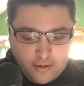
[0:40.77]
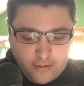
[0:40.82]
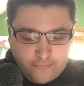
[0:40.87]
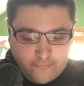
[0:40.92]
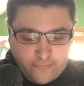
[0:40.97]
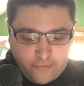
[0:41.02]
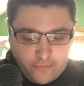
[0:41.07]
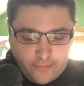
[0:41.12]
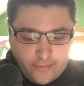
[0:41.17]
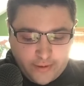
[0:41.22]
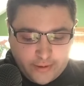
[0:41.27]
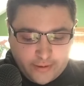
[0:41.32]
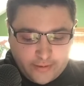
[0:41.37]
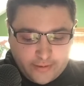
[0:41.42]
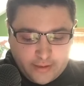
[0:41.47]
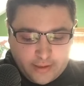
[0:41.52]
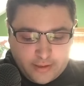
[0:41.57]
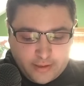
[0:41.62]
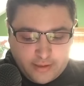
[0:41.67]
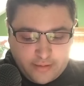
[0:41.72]

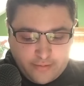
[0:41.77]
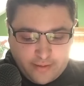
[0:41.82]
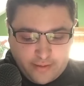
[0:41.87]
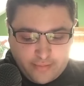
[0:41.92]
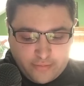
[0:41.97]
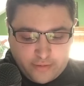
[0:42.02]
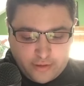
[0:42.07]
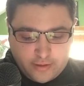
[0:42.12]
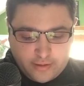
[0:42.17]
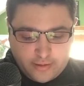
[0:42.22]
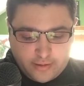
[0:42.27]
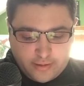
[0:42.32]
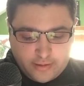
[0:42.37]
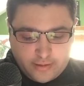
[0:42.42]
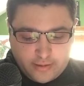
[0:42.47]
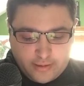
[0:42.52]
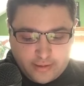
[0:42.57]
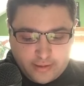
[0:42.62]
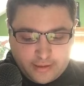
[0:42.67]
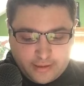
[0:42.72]
Former New Hampshire
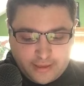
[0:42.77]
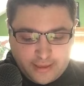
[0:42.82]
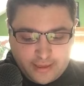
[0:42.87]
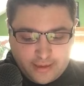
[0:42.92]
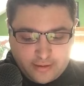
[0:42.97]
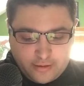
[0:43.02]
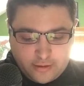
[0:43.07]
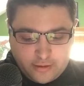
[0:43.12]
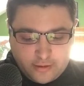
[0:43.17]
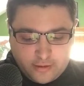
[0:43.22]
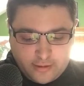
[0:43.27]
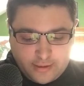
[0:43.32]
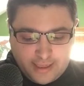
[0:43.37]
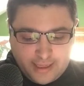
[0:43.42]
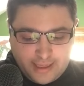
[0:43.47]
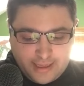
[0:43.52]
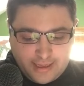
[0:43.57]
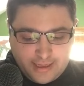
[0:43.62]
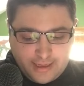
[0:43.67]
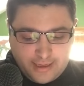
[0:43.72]
Senator
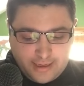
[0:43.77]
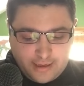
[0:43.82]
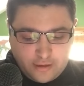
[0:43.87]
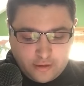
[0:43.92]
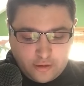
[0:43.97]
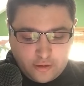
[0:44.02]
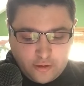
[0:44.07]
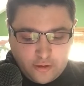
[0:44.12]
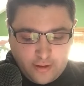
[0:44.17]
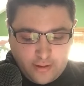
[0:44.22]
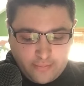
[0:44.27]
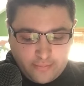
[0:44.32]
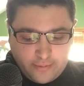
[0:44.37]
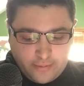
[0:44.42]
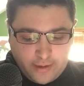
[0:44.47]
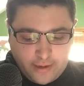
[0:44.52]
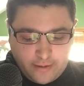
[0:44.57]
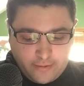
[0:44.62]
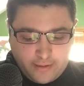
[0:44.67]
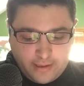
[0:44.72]
candidate Scott
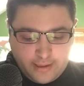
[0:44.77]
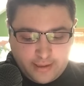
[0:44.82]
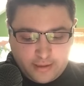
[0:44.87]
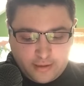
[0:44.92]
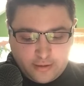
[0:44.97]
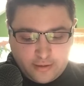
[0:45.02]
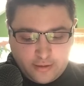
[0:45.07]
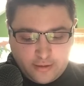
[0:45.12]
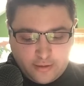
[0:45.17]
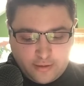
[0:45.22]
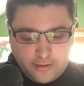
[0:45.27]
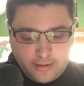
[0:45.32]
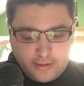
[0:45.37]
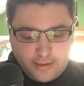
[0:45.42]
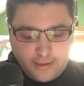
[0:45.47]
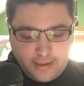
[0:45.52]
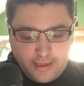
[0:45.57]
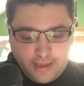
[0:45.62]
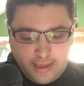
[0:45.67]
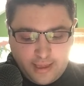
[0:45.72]
Brown is
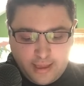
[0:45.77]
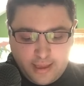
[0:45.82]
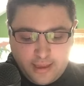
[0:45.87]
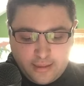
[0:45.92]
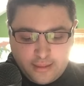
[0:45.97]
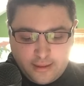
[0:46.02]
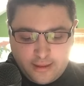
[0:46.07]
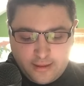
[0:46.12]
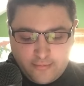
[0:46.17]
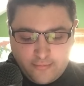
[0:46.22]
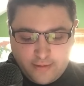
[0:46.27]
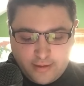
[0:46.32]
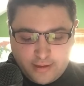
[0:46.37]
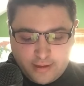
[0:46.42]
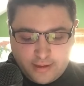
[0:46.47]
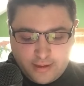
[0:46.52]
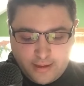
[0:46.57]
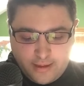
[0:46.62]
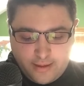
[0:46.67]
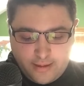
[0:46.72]
currently the
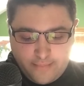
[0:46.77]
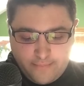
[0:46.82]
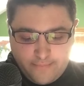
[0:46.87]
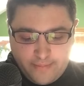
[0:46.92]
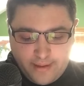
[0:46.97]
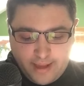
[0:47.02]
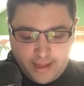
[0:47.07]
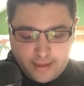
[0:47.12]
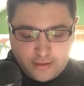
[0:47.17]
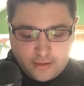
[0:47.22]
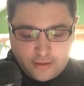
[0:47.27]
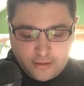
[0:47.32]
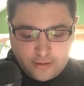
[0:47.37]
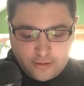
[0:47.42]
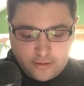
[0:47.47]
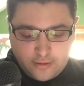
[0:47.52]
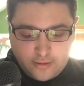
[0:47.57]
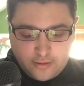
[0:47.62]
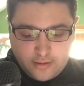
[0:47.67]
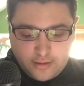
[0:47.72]
U.S.
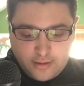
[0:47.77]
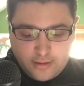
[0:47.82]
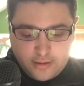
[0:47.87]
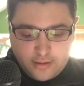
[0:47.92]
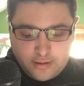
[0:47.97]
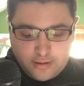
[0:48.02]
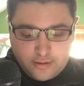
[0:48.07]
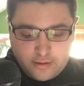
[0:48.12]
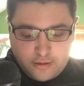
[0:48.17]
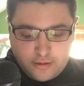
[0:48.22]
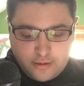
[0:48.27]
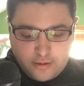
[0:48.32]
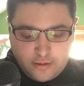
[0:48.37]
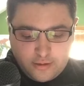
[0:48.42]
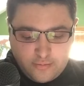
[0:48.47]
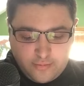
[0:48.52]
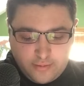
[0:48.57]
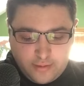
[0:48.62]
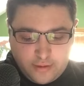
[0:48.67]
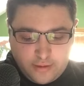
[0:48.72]
Ambassador
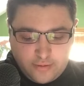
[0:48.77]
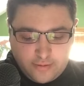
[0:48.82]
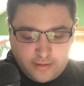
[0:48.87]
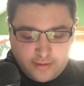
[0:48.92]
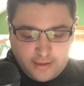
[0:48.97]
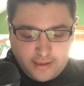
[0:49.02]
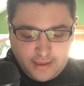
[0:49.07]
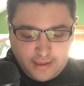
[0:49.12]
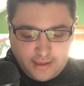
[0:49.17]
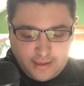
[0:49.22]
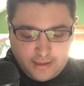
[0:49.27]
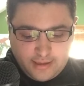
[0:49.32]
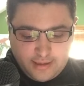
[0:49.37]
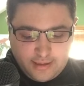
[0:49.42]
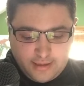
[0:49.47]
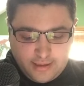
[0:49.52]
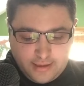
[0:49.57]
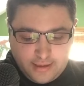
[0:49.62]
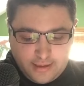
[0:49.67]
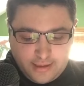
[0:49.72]
to New
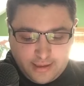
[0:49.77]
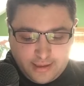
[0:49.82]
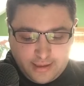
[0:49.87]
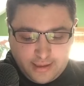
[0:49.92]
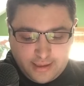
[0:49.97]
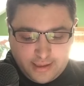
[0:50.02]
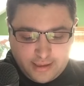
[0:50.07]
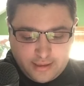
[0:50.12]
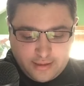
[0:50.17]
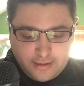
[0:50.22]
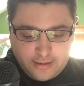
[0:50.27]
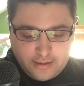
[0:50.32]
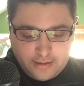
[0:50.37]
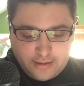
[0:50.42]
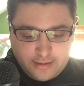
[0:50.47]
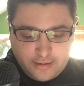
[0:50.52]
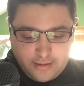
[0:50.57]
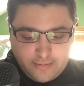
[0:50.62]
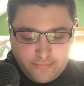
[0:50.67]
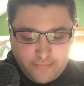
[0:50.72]
Zealand and
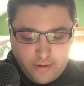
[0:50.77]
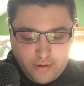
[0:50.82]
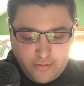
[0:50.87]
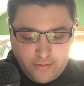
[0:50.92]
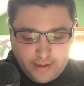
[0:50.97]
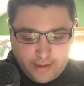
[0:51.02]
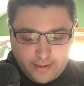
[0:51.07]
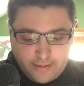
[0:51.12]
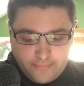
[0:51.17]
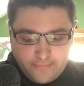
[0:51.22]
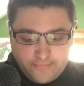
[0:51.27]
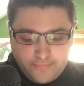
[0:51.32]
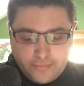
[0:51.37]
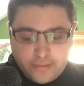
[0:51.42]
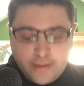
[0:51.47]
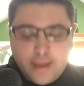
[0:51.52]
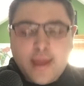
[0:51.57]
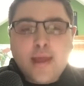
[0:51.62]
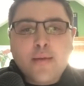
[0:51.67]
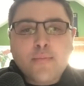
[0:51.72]
Samoa.
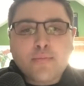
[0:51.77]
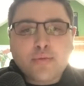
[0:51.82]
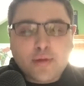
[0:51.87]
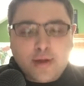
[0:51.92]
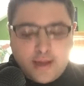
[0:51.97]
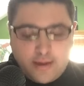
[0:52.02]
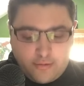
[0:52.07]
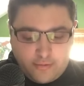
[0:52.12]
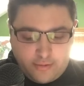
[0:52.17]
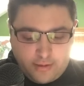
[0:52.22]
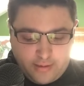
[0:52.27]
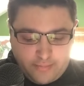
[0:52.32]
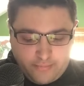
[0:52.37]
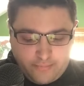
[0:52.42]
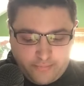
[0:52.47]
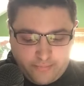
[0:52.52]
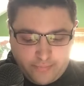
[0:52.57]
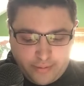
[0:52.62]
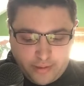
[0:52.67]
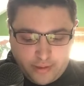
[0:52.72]
Brown
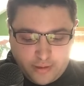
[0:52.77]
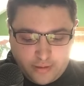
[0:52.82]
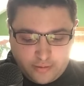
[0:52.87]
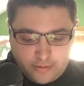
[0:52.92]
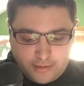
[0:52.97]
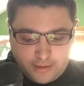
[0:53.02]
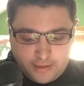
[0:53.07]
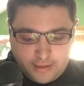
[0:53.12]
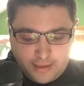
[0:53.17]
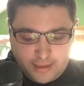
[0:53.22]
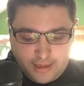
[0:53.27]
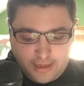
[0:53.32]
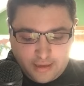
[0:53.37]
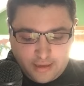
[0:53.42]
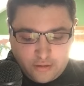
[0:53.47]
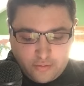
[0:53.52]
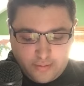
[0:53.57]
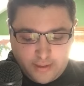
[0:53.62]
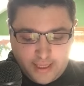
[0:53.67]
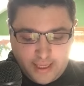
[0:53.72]
posted a
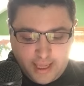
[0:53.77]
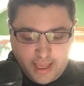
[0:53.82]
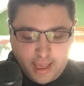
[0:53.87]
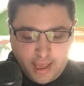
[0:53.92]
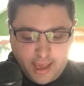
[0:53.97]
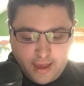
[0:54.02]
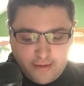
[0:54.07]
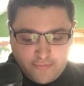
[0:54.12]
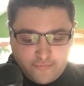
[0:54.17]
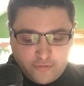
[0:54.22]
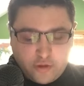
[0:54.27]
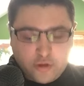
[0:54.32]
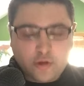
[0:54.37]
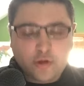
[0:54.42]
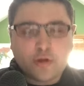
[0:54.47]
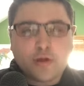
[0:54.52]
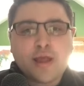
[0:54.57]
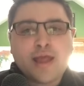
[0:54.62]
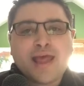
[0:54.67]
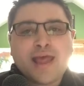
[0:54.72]
tweet
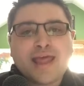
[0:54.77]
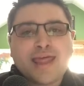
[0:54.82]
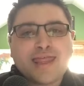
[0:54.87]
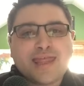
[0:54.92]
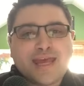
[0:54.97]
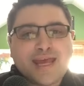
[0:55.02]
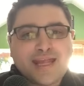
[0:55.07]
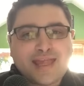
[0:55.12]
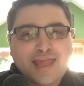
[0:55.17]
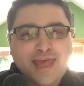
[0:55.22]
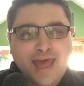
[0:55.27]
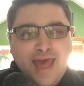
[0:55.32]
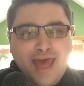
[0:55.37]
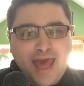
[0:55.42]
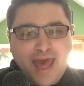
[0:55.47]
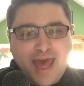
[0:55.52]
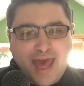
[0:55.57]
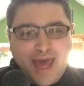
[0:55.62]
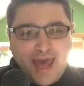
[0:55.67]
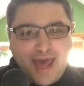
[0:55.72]
after the
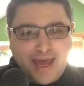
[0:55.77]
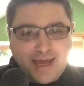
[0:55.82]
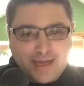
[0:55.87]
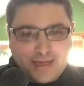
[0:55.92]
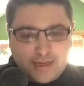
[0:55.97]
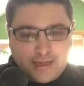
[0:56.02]
attack.